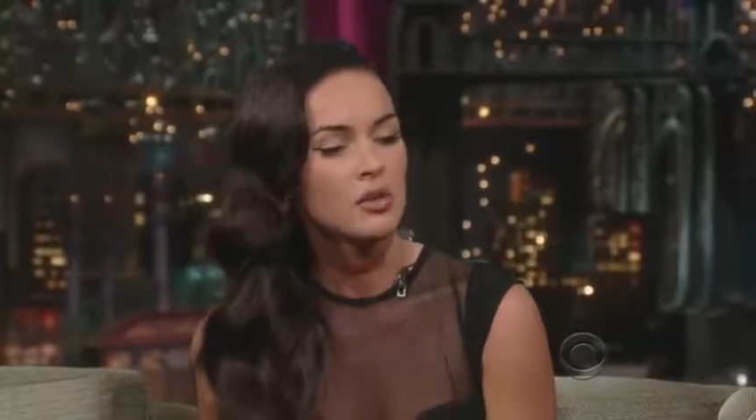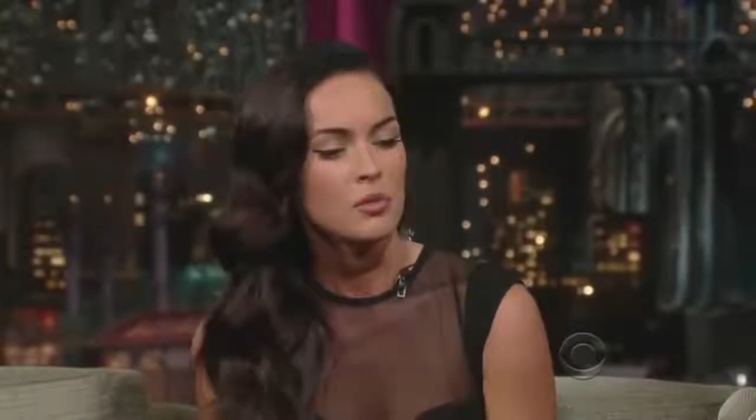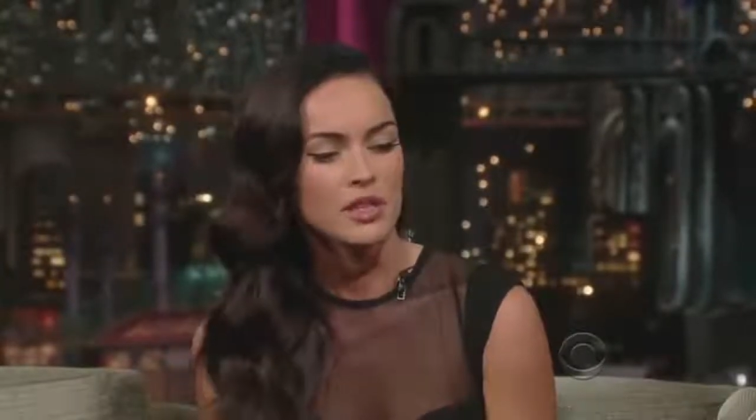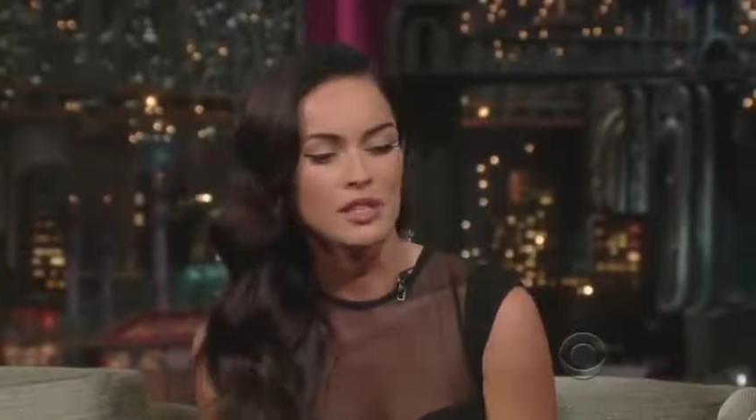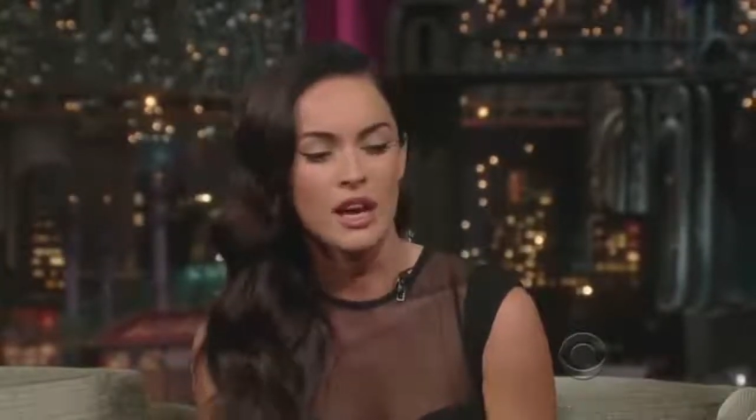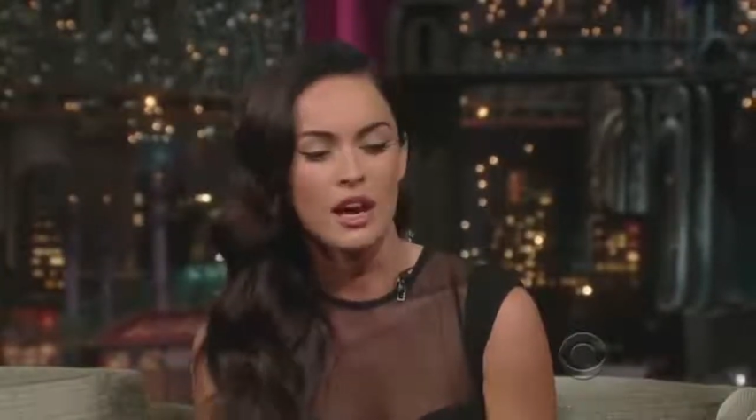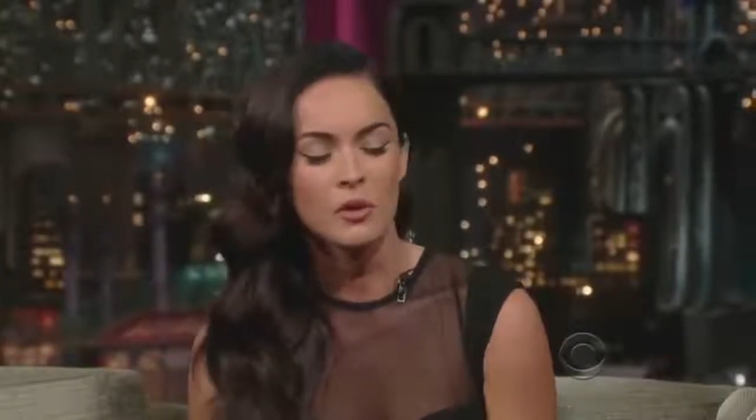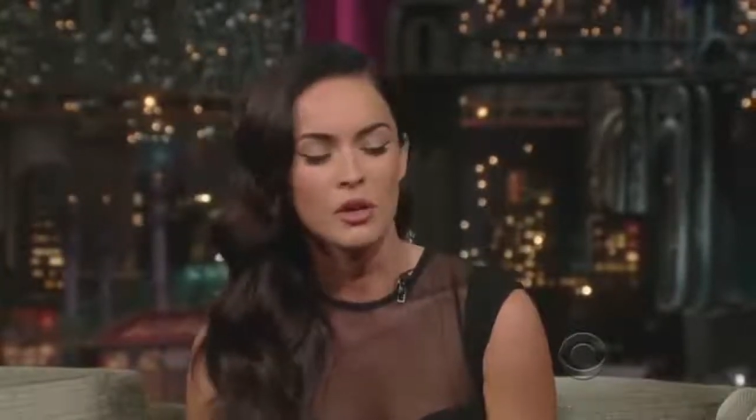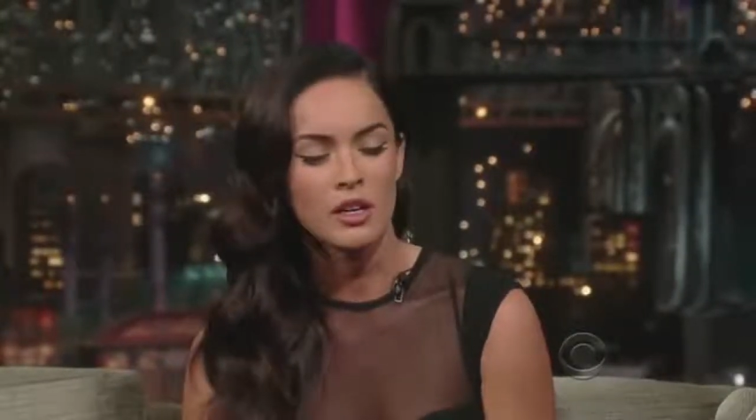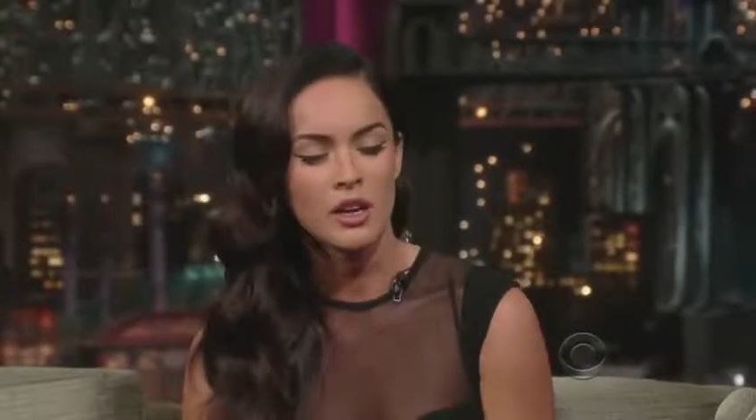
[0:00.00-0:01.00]
because
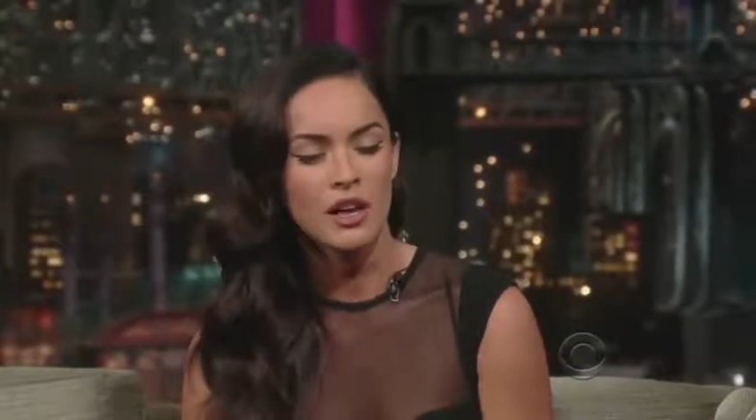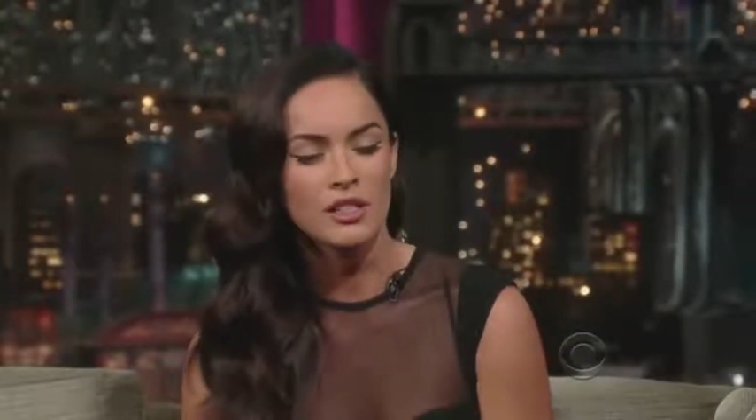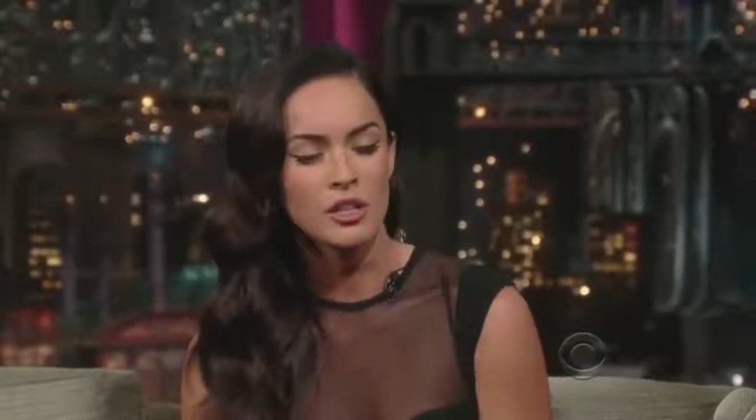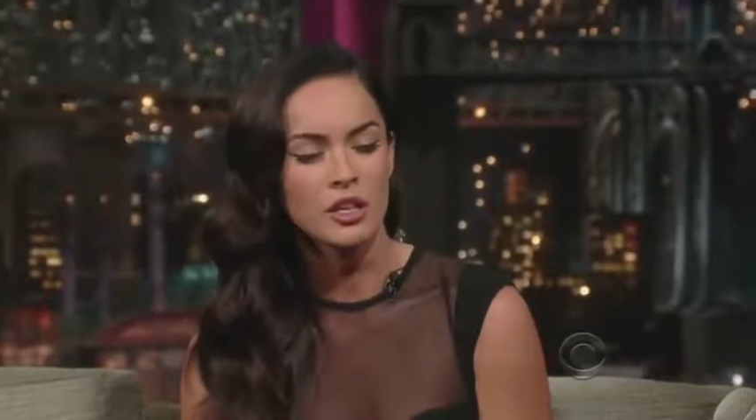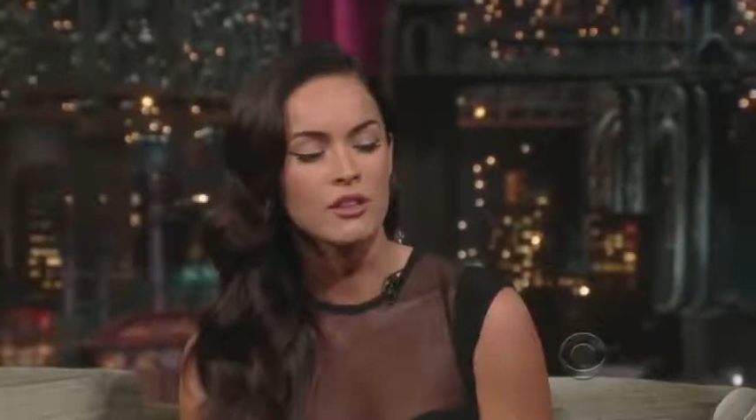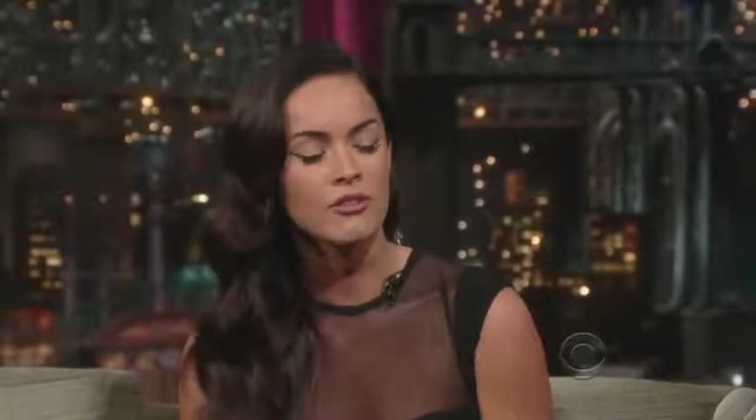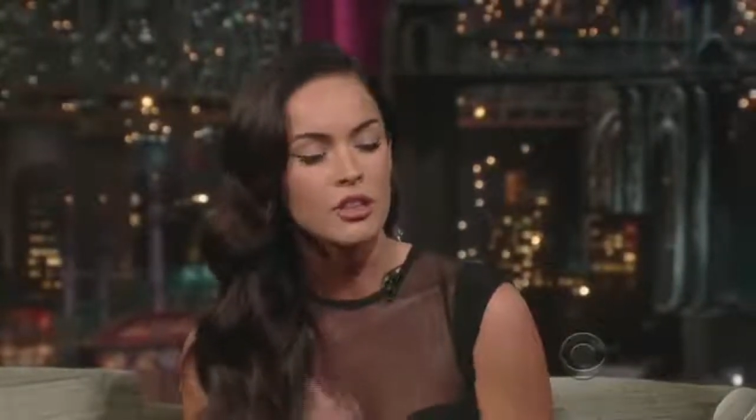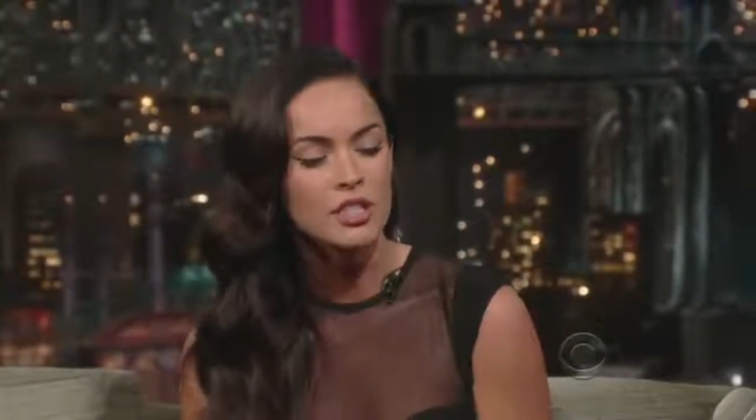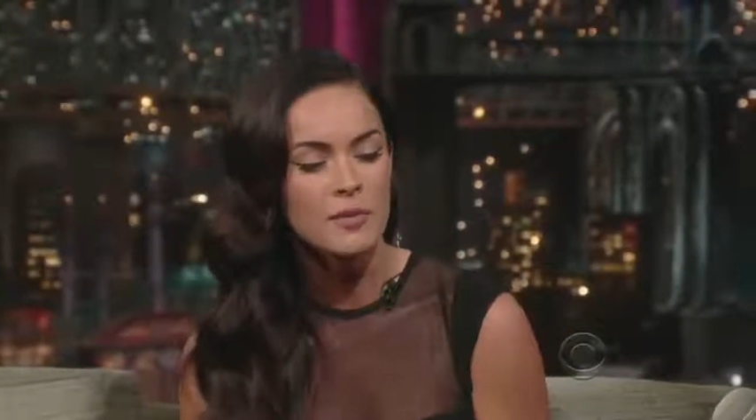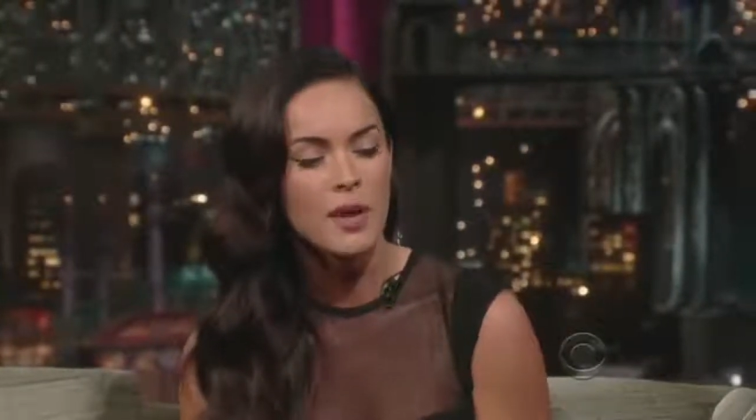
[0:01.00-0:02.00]
I started the
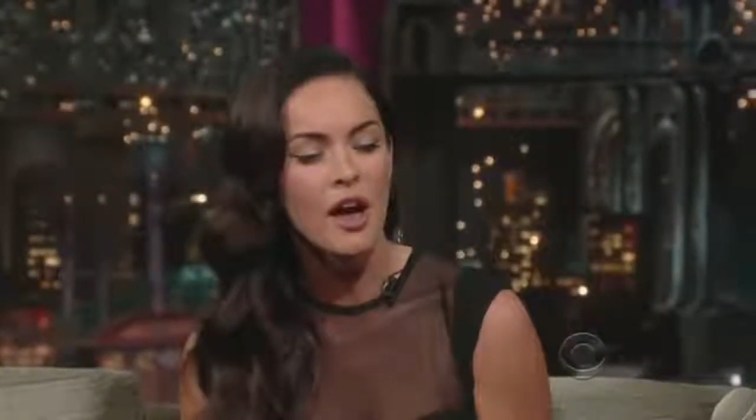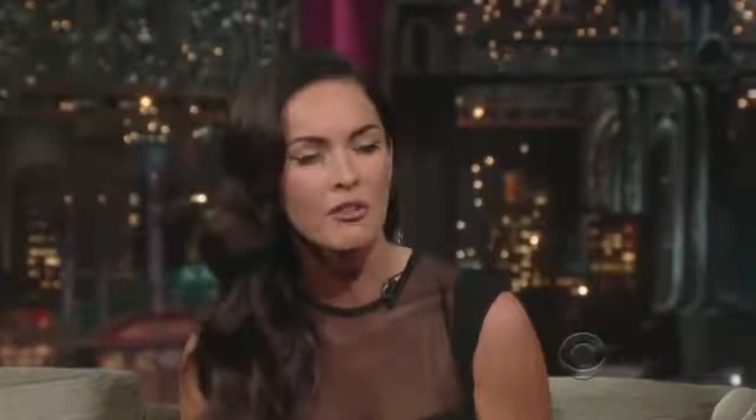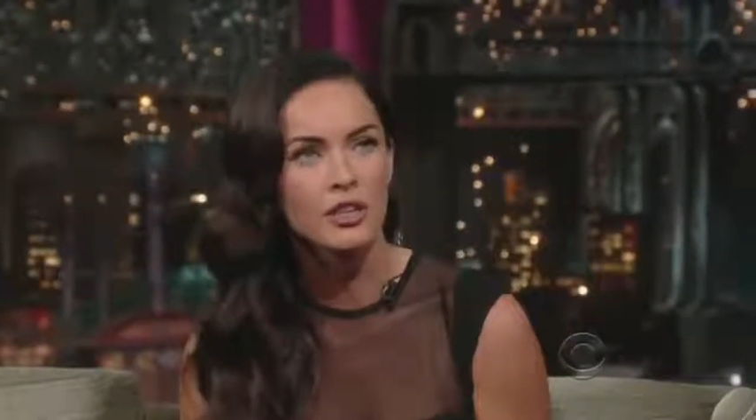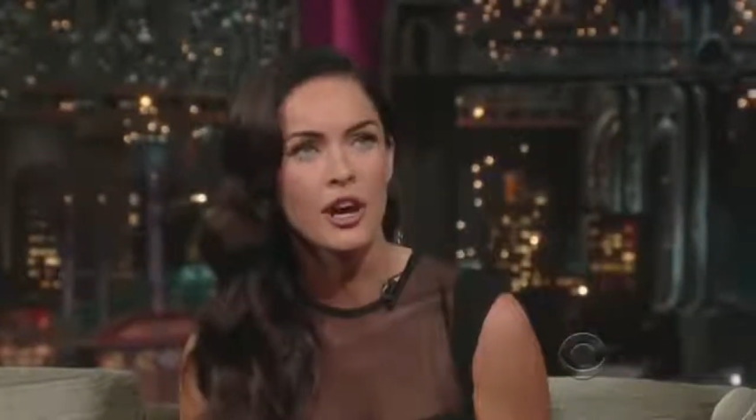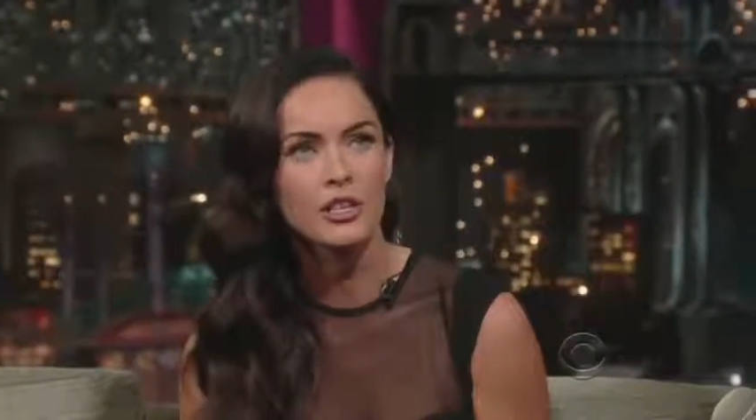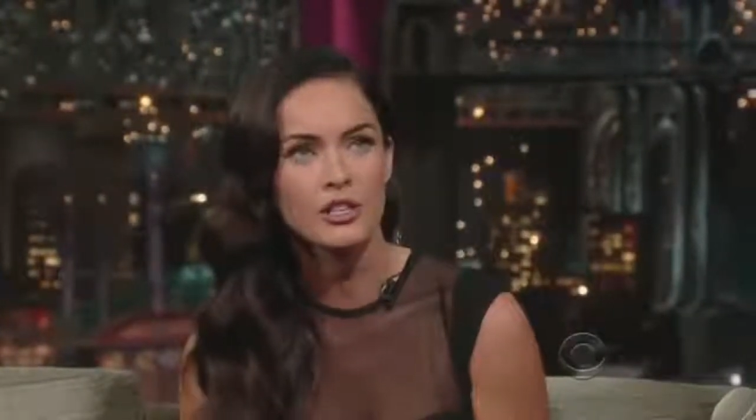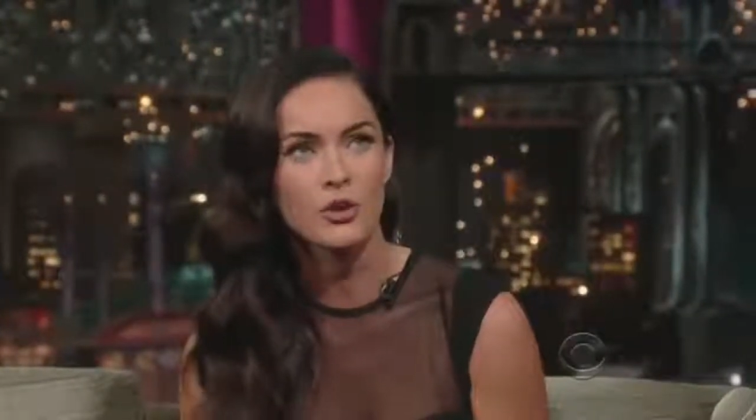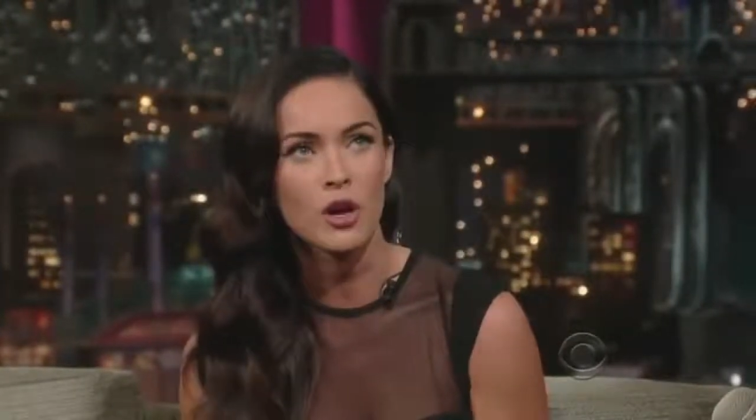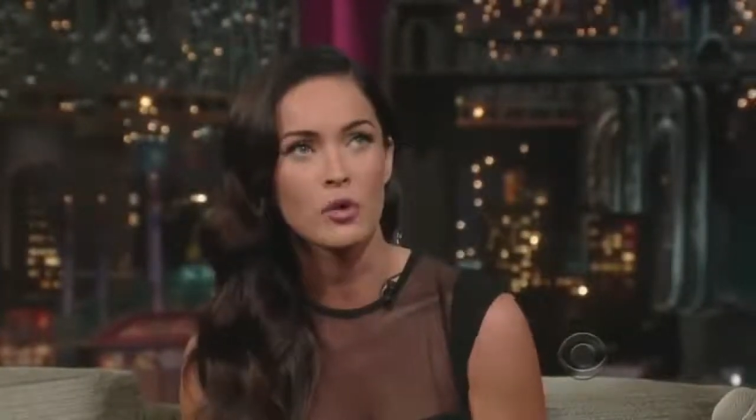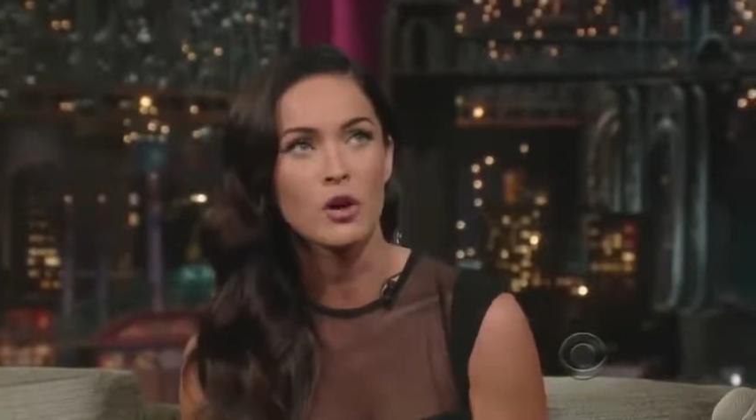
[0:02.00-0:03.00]
first time I ever got in
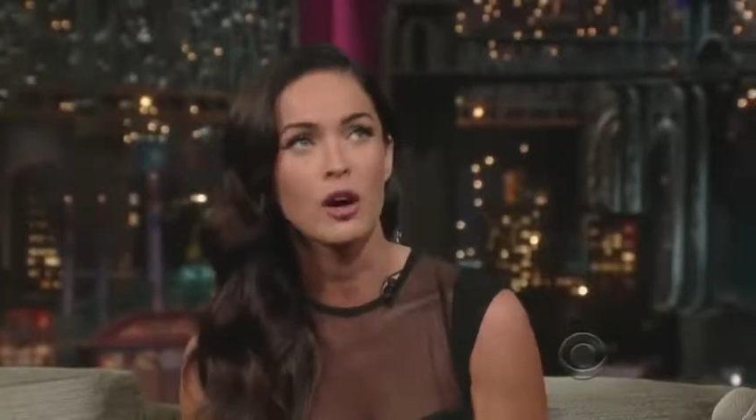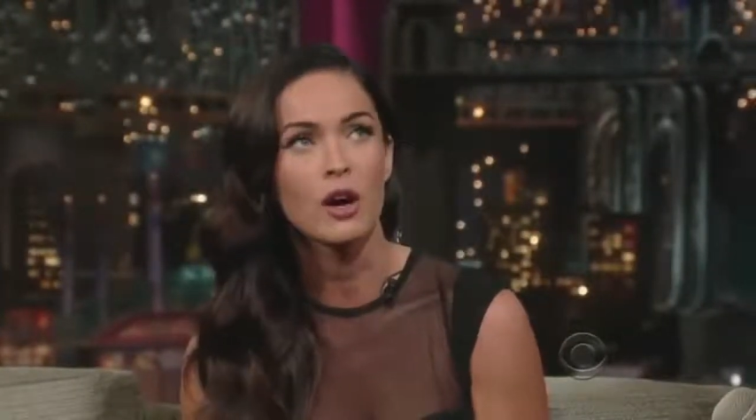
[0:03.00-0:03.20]
trouble.